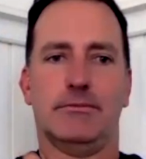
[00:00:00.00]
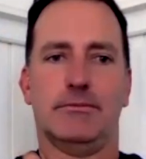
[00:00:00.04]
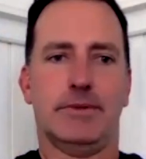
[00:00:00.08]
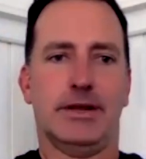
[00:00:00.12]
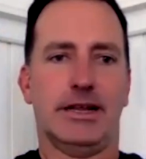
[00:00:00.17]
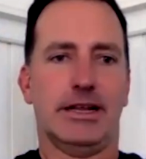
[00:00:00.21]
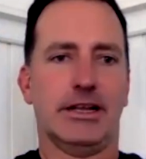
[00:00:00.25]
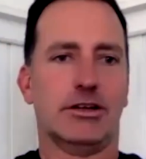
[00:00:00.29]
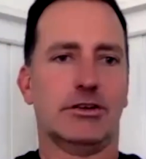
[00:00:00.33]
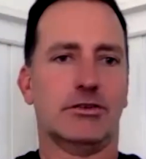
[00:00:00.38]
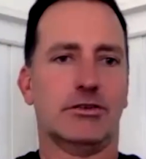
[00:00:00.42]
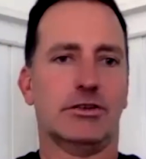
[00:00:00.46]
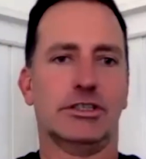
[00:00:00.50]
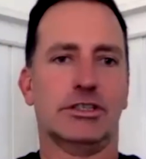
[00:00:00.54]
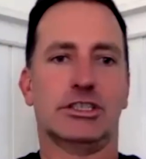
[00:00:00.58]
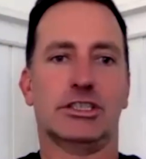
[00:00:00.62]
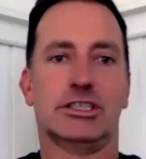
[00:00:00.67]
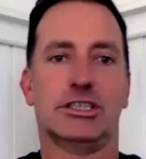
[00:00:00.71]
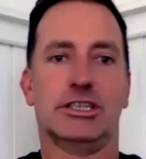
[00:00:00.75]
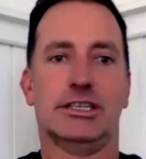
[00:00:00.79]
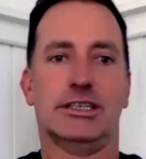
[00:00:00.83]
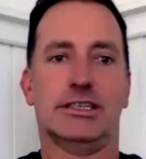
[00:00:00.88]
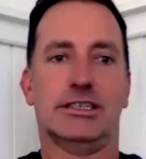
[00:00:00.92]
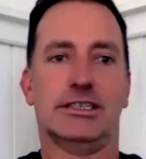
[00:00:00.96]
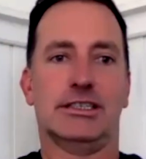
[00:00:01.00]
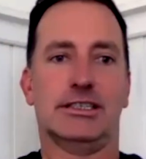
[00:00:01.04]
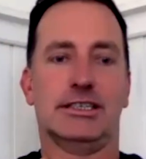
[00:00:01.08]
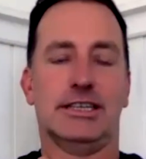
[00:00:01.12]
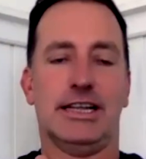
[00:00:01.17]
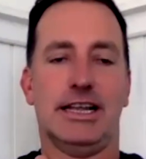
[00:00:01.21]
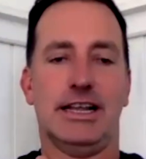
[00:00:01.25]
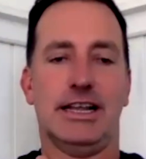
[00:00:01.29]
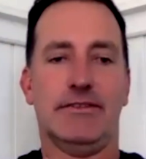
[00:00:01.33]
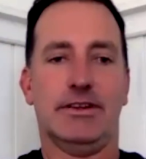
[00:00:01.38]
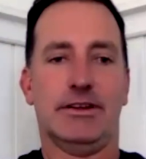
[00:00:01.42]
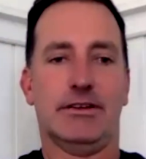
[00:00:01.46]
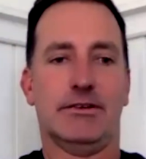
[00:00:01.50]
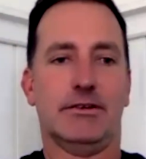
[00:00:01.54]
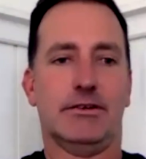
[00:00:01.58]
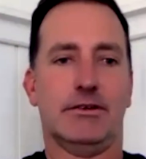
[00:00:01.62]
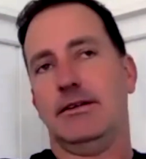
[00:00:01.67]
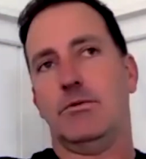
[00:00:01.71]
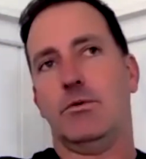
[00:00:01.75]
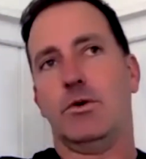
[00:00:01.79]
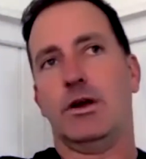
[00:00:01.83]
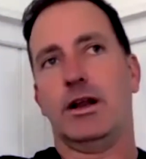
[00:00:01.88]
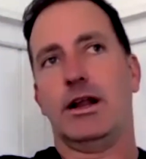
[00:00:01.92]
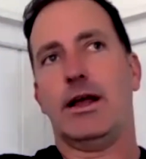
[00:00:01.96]
being Christians, even
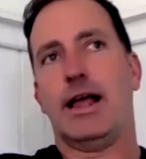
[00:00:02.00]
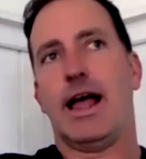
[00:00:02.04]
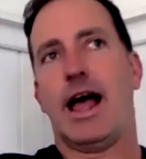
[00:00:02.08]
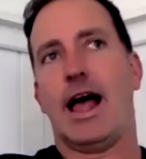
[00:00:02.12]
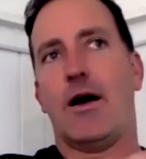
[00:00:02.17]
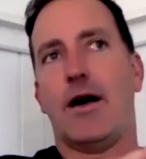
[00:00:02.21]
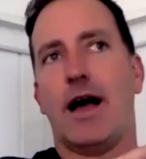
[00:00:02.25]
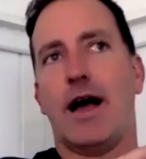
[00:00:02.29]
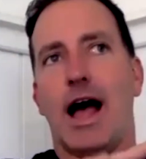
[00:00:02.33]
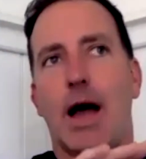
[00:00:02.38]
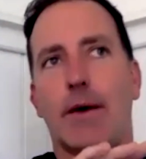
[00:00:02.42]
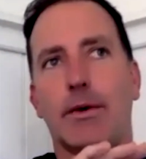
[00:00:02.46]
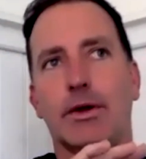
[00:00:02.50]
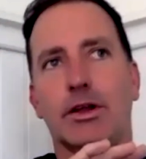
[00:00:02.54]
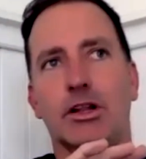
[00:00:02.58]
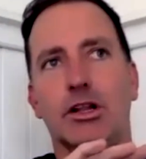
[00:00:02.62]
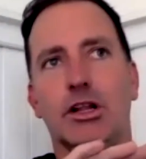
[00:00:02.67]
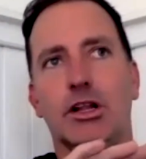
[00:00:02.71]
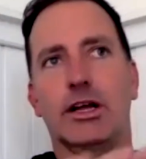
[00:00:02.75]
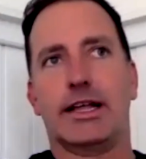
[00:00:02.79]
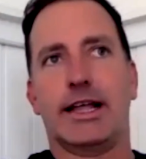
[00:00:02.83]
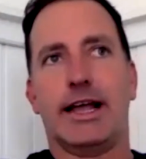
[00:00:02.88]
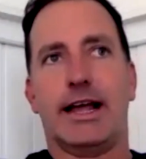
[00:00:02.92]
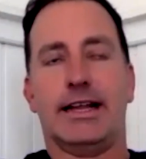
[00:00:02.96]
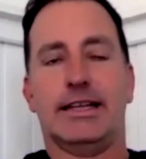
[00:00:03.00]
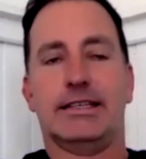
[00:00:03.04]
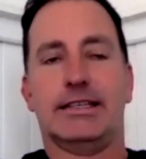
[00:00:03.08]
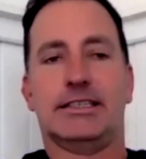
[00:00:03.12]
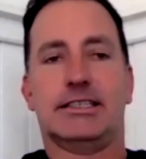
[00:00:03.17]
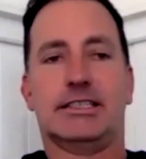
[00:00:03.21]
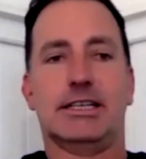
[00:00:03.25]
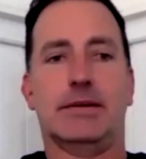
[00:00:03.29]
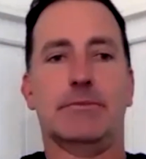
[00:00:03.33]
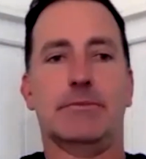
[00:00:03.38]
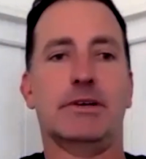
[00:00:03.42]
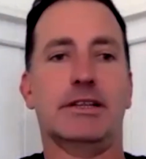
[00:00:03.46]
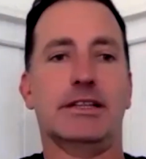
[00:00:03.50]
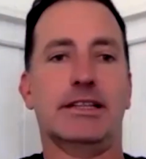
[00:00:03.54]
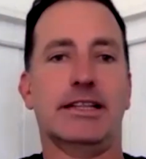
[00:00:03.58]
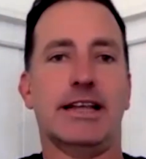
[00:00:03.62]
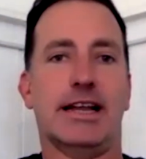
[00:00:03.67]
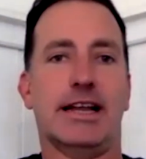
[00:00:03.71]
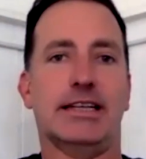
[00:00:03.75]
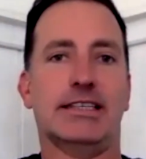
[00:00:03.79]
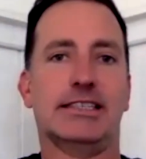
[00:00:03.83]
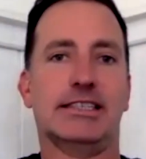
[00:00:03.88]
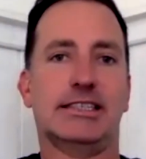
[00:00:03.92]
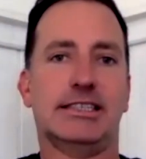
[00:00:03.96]
how I would look at as someone
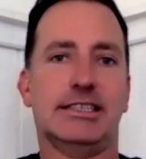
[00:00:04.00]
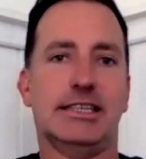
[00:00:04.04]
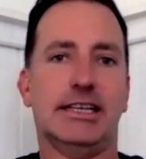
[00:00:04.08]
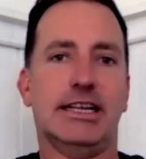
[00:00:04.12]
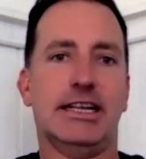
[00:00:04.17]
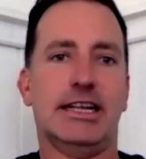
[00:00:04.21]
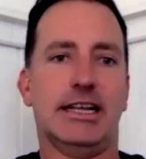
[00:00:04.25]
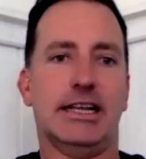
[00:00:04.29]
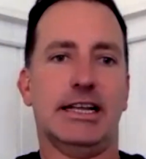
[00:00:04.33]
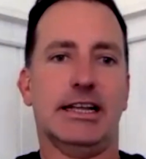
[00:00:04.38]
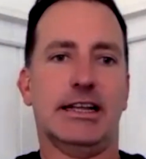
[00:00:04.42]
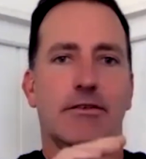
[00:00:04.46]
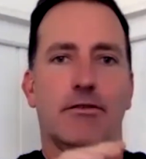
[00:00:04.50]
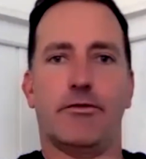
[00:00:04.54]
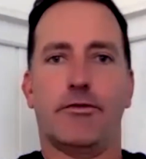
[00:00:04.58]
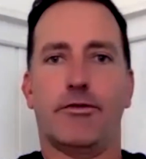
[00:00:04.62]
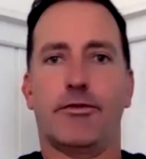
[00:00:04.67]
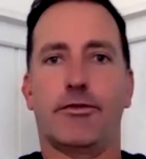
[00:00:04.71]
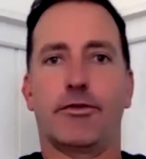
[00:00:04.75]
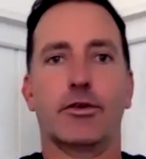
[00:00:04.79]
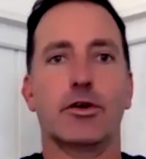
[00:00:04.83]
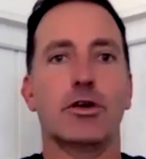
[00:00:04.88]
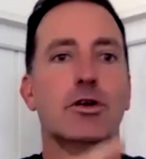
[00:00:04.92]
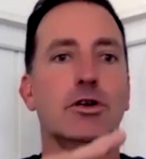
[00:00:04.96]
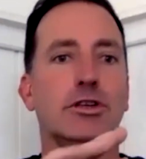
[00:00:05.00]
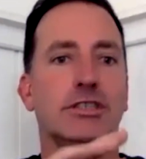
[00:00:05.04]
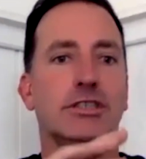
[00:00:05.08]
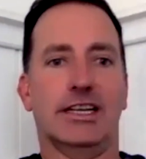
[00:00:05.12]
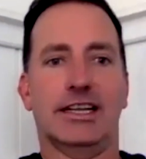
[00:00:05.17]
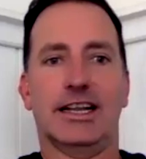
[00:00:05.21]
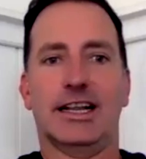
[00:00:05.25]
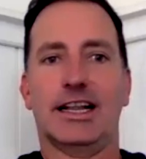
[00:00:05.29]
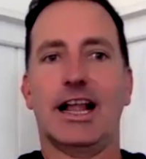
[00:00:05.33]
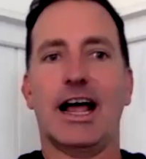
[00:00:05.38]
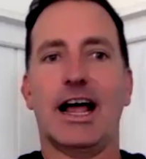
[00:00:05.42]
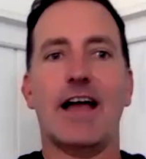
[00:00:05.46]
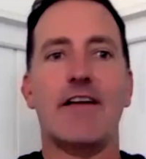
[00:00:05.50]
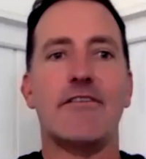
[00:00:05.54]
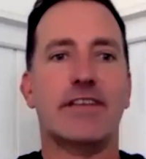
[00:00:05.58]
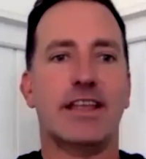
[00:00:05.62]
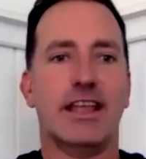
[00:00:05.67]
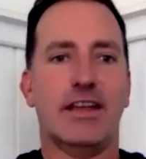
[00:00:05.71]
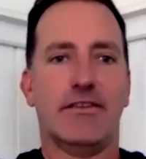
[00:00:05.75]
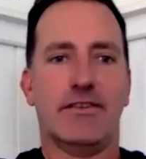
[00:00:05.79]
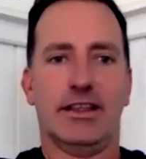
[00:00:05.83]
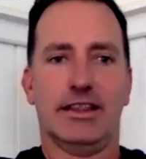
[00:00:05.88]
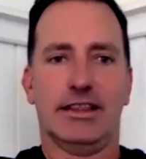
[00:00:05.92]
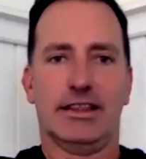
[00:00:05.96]
that is seeing fruit and
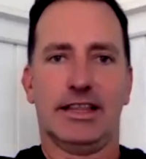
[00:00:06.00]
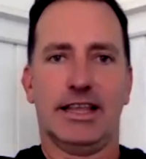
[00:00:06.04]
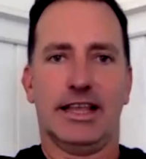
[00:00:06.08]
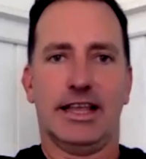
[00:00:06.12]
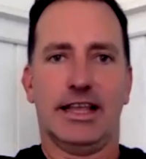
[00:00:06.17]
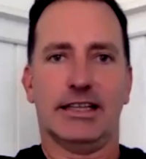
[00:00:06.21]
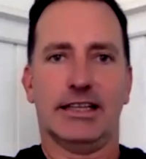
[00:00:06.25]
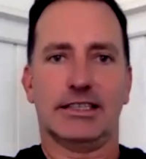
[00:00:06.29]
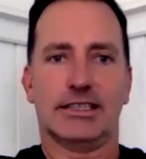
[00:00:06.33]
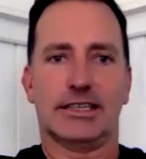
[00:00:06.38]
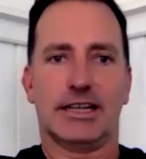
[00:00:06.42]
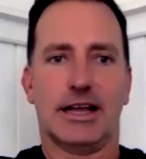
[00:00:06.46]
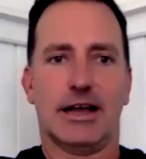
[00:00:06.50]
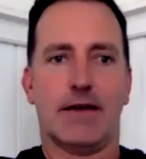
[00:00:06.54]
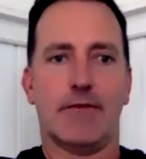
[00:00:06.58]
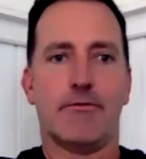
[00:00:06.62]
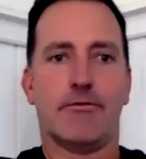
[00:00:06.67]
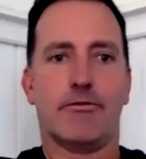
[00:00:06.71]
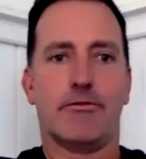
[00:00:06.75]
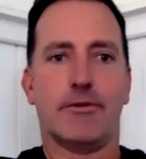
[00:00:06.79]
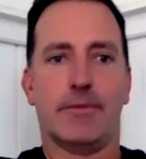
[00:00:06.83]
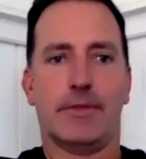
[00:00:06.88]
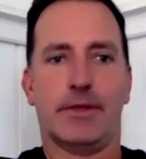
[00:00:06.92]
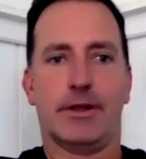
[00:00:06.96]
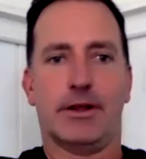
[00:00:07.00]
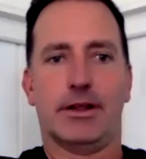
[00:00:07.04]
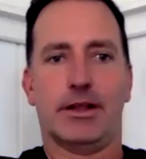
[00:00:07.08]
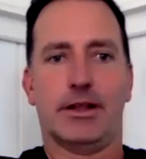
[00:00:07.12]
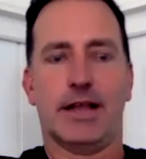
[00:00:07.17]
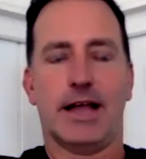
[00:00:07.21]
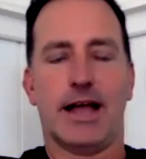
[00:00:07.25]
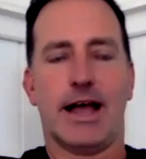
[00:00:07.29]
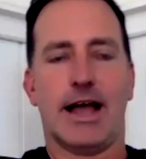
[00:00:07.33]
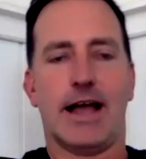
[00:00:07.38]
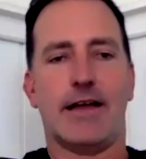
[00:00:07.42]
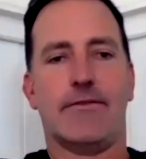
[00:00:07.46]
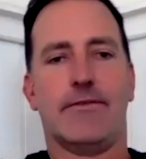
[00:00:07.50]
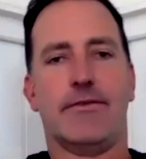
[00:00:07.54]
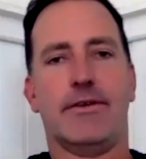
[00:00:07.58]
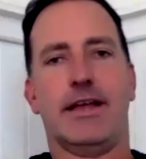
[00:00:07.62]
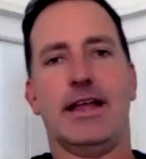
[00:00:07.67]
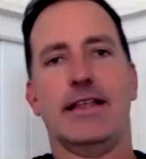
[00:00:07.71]
life-giving things come from their life.